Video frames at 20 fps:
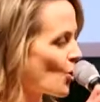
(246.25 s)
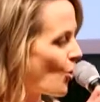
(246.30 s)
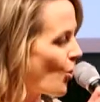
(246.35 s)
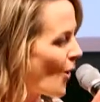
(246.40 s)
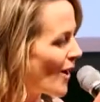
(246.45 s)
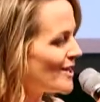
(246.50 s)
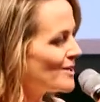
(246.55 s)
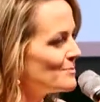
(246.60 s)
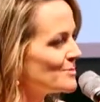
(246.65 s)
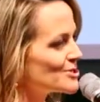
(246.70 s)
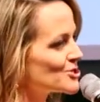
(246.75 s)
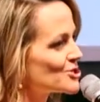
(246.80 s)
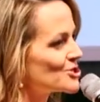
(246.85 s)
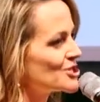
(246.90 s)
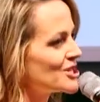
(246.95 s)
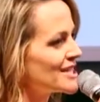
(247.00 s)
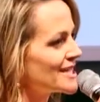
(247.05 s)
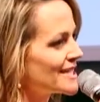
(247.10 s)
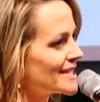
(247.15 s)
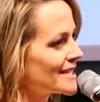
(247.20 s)
We're quite a
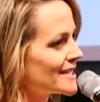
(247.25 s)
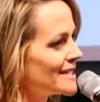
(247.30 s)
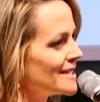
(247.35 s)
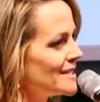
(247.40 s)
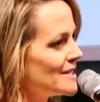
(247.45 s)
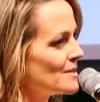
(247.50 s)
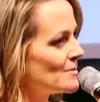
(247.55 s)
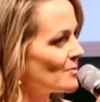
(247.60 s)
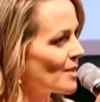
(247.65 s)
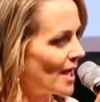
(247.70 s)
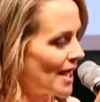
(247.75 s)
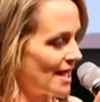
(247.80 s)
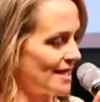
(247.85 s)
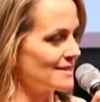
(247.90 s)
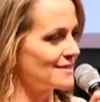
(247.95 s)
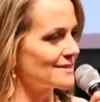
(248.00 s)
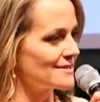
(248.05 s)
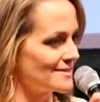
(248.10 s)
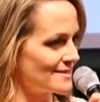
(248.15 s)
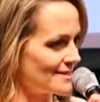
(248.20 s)
machine
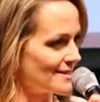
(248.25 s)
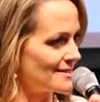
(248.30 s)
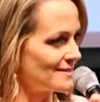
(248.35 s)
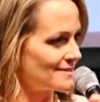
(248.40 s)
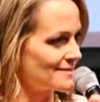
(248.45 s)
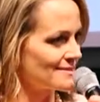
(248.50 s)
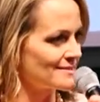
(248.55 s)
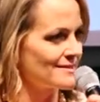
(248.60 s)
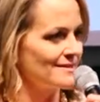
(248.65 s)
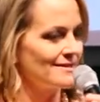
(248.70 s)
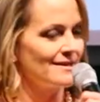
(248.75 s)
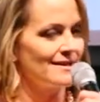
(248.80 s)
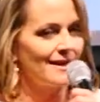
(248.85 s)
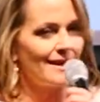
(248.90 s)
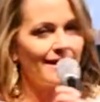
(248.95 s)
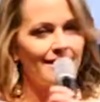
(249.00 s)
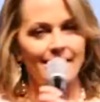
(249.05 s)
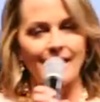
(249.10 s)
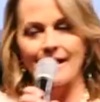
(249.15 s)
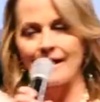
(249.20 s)
behind the scenes
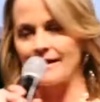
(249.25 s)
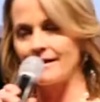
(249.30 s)
at